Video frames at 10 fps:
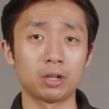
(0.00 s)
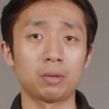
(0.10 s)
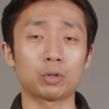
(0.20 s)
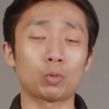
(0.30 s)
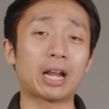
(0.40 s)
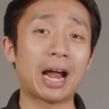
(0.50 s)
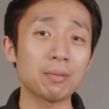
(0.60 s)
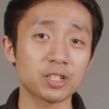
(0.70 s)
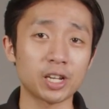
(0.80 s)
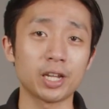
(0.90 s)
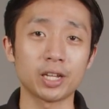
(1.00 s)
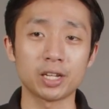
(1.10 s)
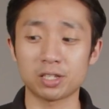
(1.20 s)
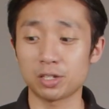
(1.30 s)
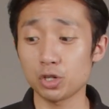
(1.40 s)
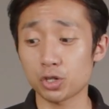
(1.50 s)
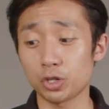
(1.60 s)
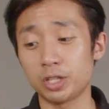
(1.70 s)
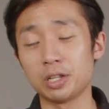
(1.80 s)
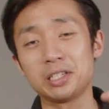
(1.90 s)
But what I'm saying is you
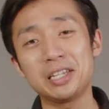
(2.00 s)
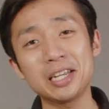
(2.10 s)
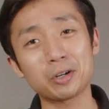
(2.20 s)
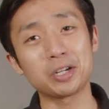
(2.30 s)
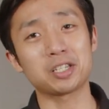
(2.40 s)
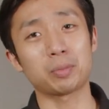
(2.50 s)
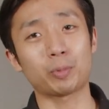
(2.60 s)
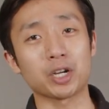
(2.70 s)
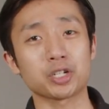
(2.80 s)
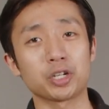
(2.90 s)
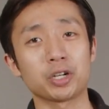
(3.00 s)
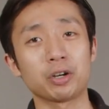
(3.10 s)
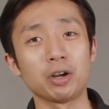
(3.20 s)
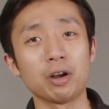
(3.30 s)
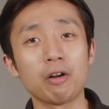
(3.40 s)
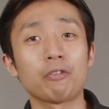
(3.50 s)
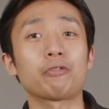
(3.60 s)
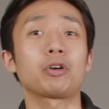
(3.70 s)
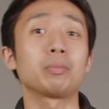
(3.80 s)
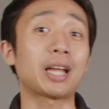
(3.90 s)
should decrease the pressure
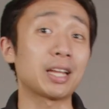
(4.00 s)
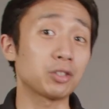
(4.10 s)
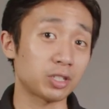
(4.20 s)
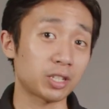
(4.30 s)
from 9 to